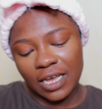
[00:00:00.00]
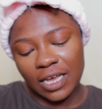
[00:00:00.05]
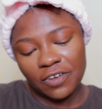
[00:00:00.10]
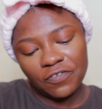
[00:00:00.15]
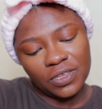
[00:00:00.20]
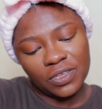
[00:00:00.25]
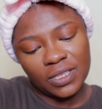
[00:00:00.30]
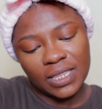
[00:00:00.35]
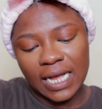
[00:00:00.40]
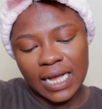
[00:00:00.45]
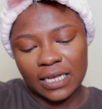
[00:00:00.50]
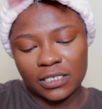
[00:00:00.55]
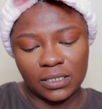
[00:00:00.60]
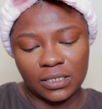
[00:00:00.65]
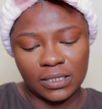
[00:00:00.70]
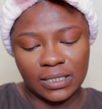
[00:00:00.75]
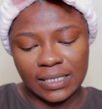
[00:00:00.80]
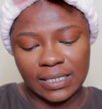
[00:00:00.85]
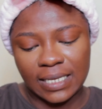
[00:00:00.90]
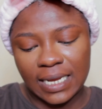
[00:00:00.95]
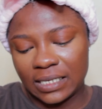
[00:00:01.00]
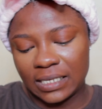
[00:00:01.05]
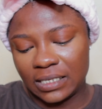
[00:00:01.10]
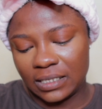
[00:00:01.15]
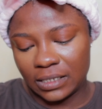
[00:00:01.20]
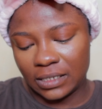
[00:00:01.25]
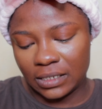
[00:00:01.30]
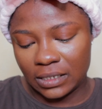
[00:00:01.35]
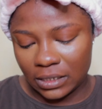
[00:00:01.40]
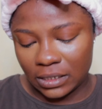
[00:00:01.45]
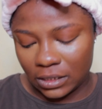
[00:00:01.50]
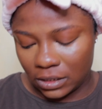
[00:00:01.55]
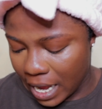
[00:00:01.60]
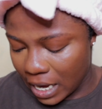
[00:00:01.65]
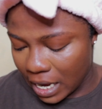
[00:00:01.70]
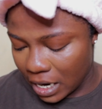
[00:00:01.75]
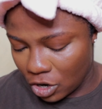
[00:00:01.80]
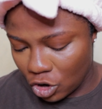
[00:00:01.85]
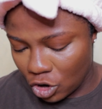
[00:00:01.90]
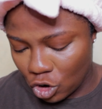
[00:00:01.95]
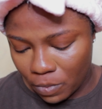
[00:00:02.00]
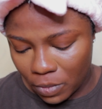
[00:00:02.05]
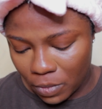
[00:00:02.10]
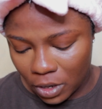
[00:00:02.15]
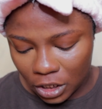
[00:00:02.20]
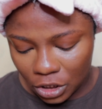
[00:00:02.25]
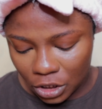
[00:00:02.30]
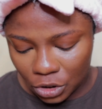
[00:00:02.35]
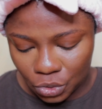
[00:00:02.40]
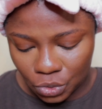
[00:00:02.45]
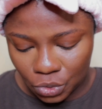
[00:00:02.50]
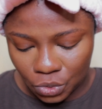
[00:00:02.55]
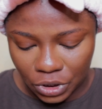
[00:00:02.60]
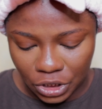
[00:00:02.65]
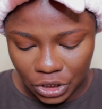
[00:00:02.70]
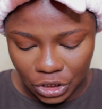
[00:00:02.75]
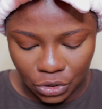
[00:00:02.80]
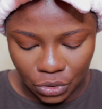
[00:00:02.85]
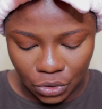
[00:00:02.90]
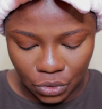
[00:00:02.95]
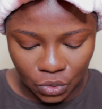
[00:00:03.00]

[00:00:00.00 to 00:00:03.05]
After that, the next thing I normally do is